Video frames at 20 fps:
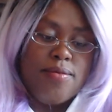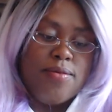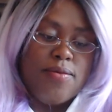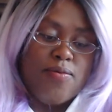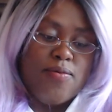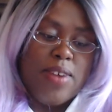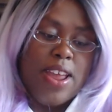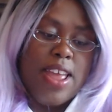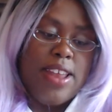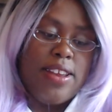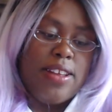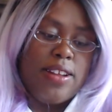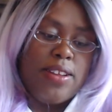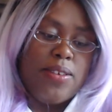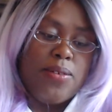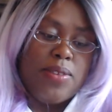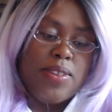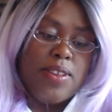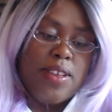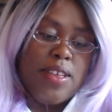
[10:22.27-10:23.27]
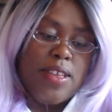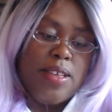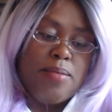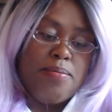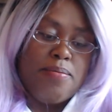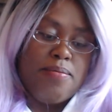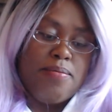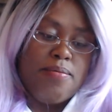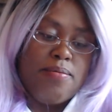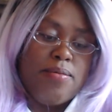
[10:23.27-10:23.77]
Red close up.
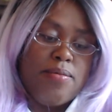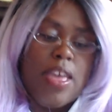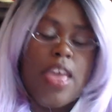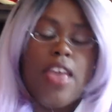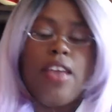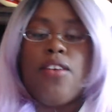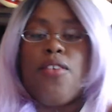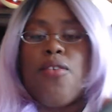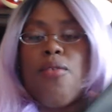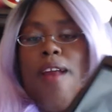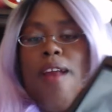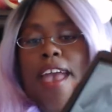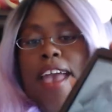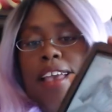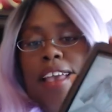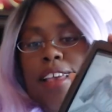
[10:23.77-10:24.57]
And gray.